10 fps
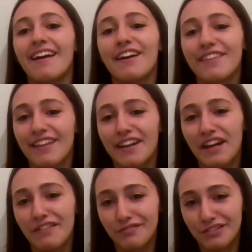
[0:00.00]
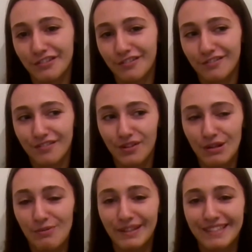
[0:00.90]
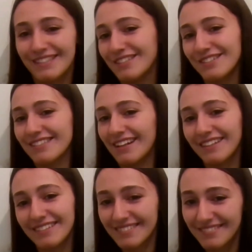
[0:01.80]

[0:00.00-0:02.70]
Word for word: and then after three weeks he just died.